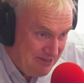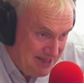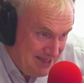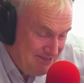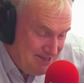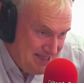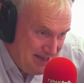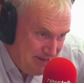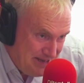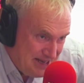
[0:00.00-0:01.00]
he was
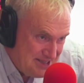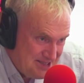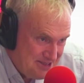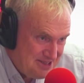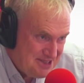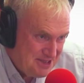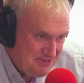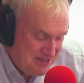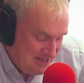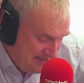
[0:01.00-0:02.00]
the immunologist who
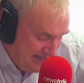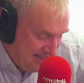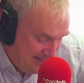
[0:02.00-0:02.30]
discovered that